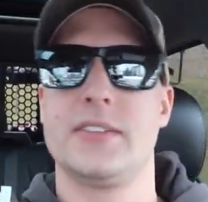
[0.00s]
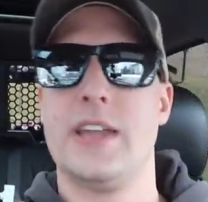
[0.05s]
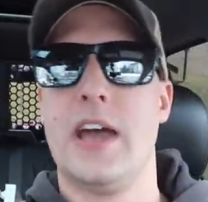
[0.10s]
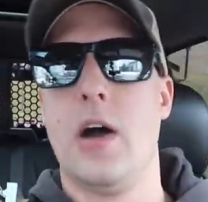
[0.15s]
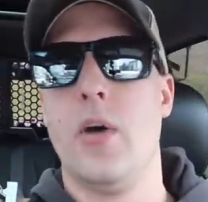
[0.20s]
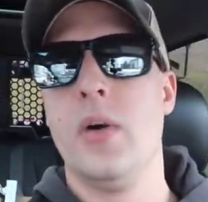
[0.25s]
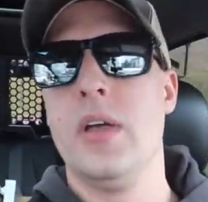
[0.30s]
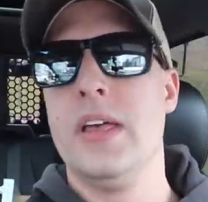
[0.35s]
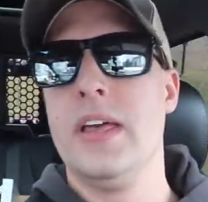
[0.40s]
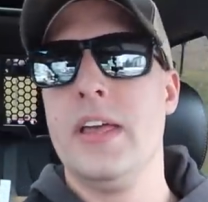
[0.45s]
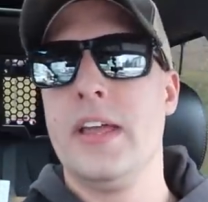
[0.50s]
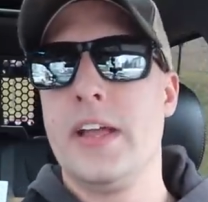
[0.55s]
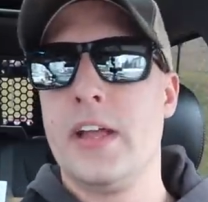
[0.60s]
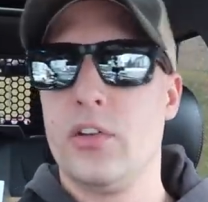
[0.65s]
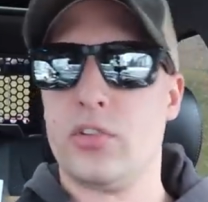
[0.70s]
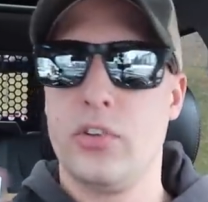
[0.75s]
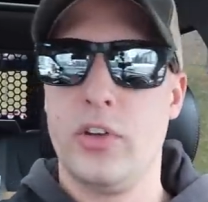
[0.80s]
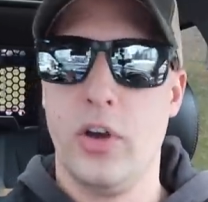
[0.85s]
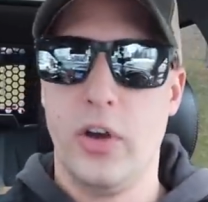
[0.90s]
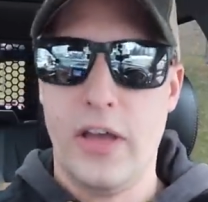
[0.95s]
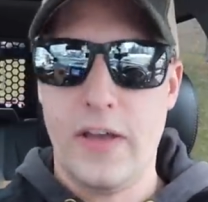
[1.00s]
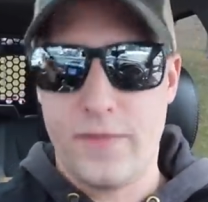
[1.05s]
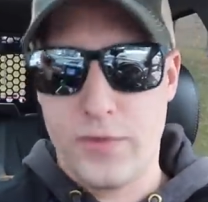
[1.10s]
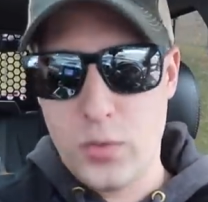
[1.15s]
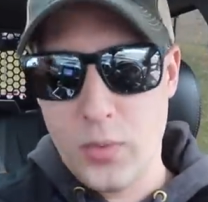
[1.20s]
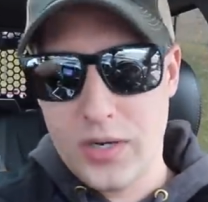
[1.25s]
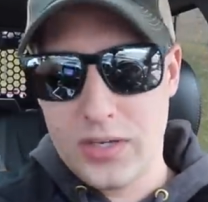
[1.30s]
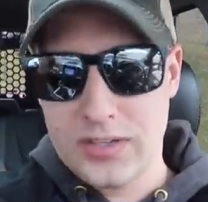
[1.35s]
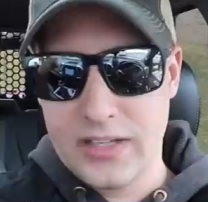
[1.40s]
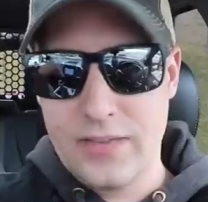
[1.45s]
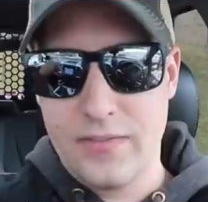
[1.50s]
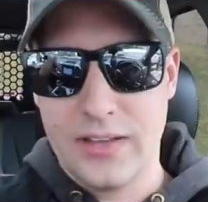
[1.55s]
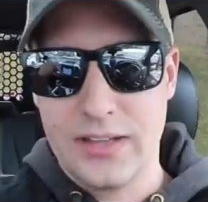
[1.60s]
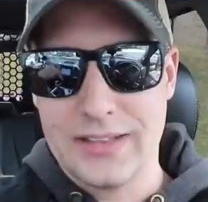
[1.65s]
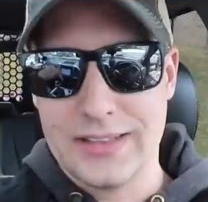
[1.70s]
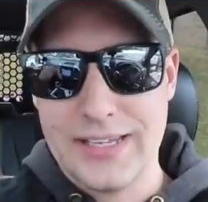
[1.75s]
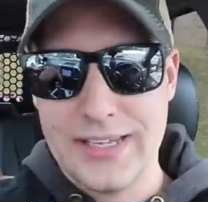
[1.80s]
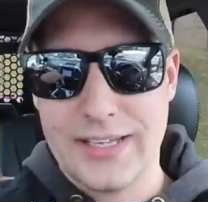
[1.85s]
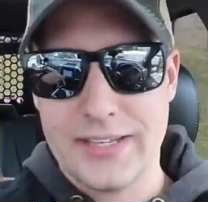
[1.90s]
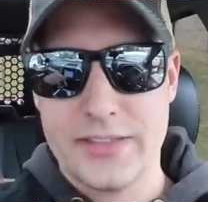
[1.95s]
Now, here's the deal. If you wanna leave a
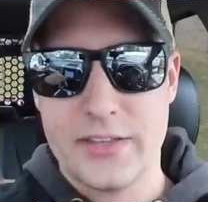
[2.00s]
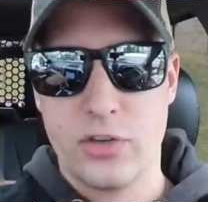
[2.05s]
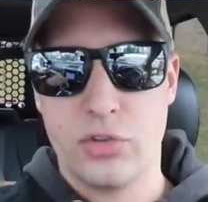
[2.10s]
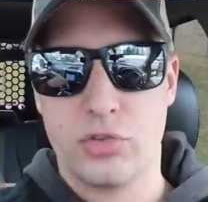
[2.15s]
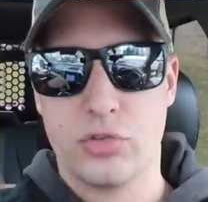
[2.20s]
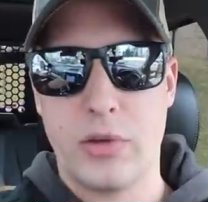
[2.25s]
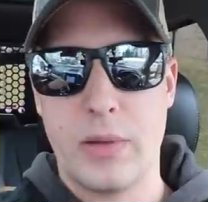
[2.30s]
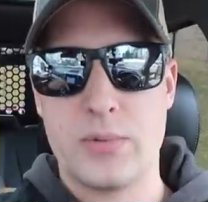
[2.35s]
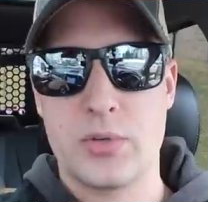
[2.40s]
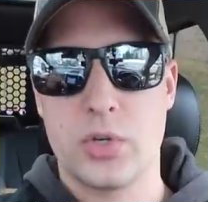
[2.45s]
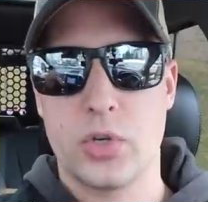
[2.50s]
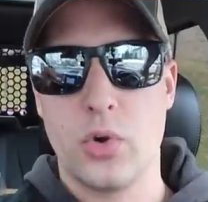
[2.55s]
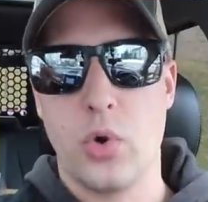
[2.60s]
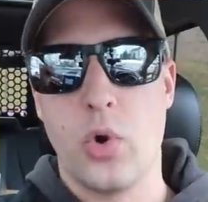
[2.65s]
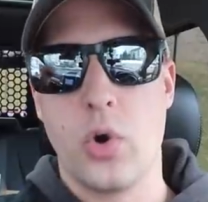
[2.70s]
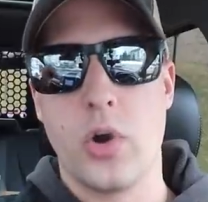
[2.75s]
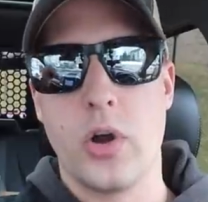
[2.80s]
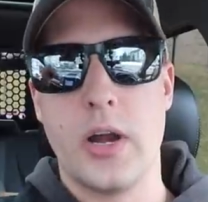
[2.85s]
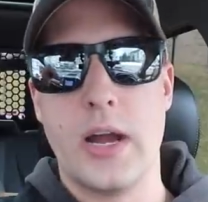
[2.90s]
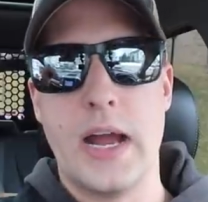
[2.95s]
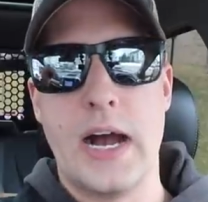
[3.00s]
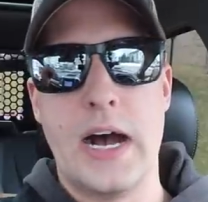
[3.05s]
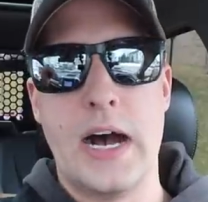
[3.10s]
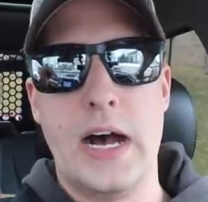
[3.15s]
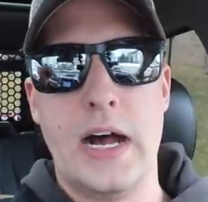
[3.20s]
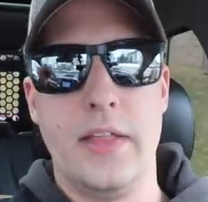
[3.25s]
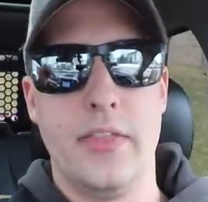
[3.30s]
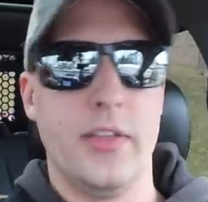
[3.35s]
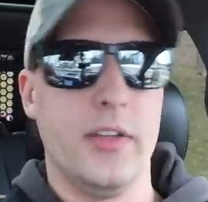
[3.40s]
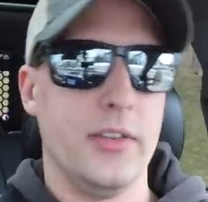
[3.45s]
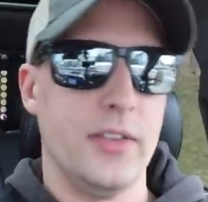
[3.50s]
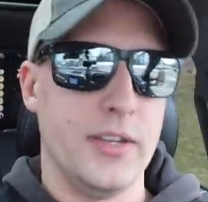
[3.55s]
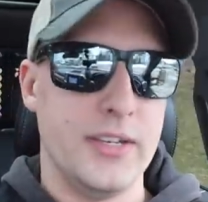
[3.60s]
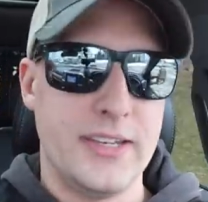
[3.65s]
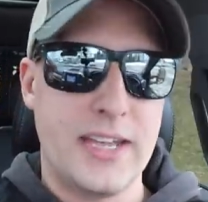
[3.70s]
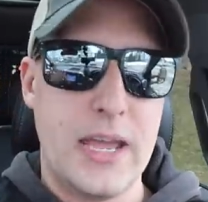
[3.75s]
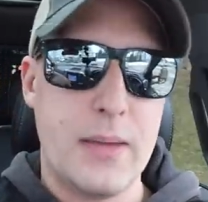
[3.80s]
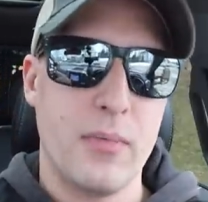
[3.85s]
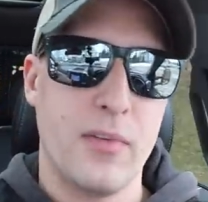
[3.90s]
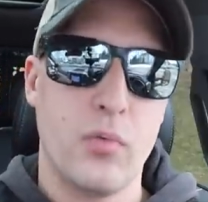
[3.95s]
link in the description or uh, the, the
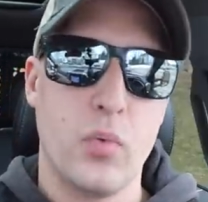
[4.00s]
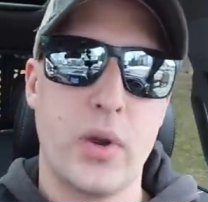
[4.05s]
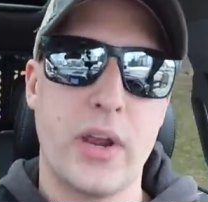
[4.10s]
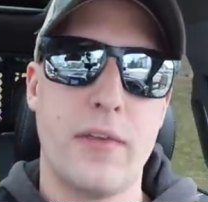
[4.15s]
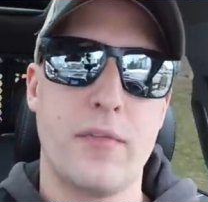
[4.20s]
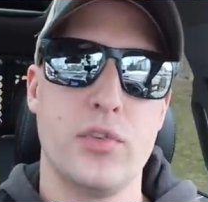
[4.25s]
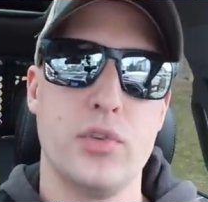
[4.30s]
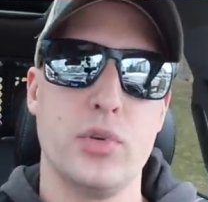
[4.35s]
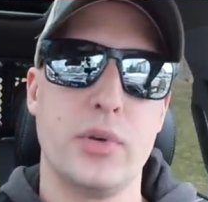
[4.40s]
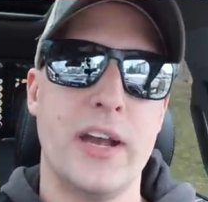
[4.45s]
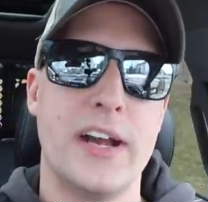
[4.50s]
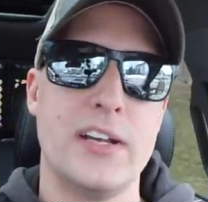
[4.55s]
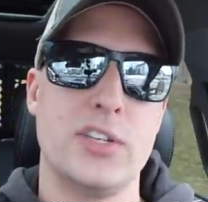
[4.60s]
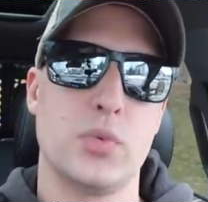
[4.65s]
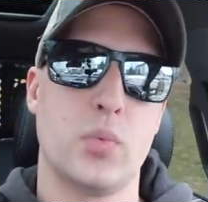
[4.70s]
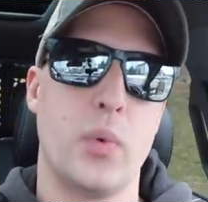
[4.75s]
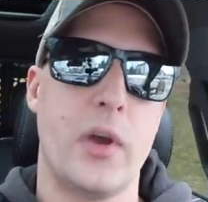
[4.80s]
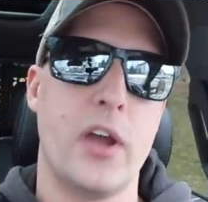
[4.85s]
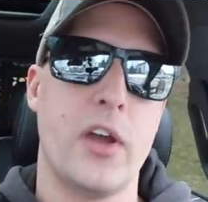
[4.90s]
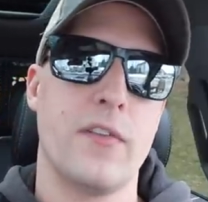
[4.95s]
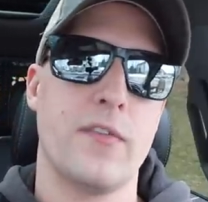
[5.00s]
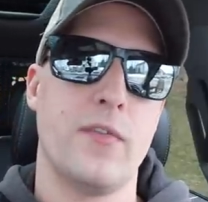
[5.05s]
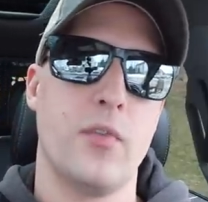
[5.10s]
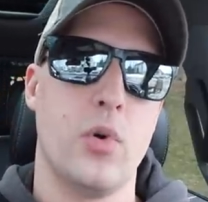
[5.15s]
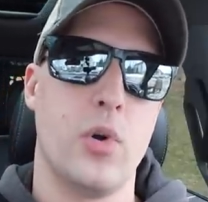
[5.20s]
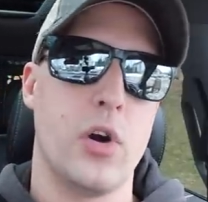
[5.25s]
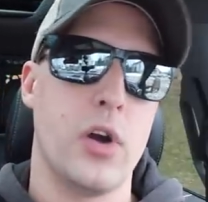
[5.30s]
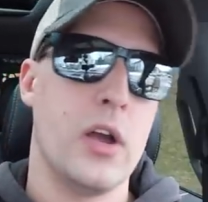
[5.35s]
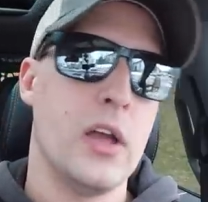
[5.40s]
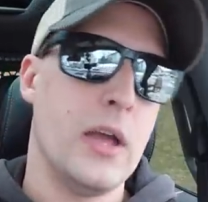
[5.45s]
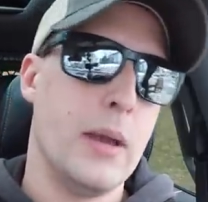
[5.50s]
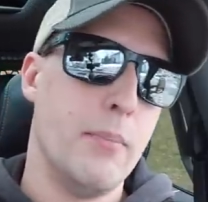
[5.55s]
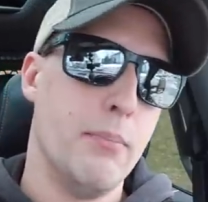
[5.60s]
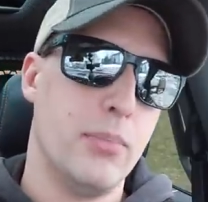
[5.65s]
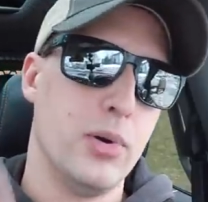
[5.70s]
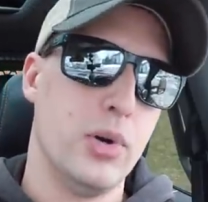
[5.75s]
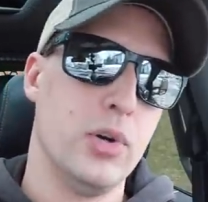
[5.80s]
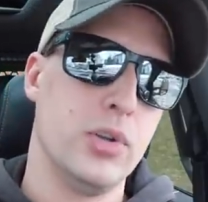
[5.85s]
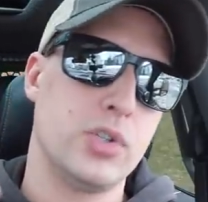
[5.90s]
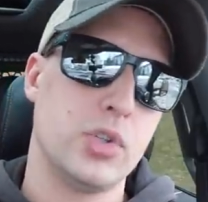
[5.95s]
name of whatever you guys wear for
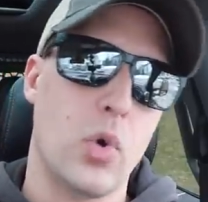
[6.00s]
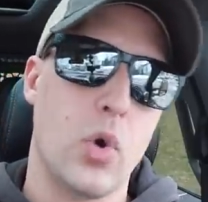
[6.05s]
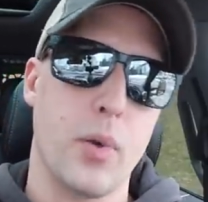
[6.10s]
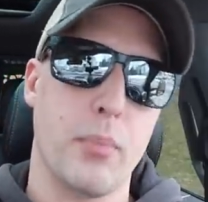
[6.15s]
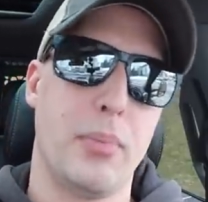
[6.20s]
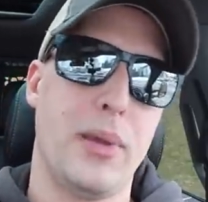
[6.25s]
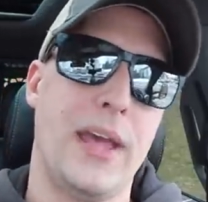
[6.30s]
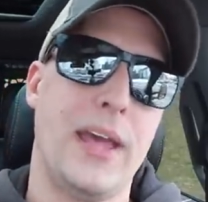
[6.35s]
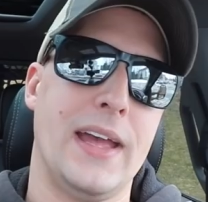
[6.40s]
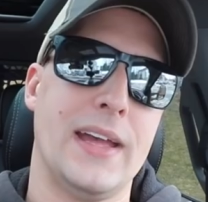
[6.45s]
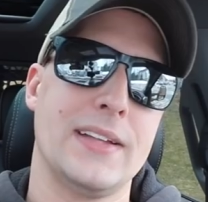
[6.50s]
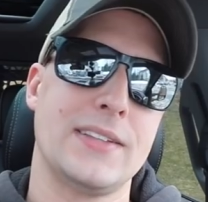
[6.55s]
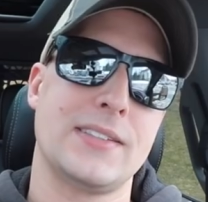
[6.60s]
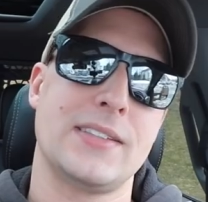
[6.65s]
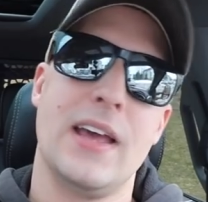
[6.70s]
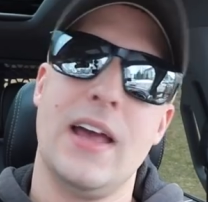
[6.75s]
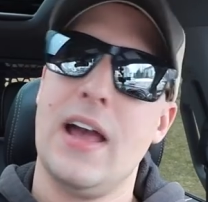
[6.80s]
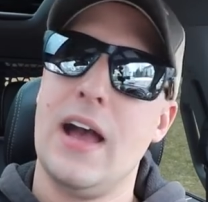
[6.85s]
boots or pants,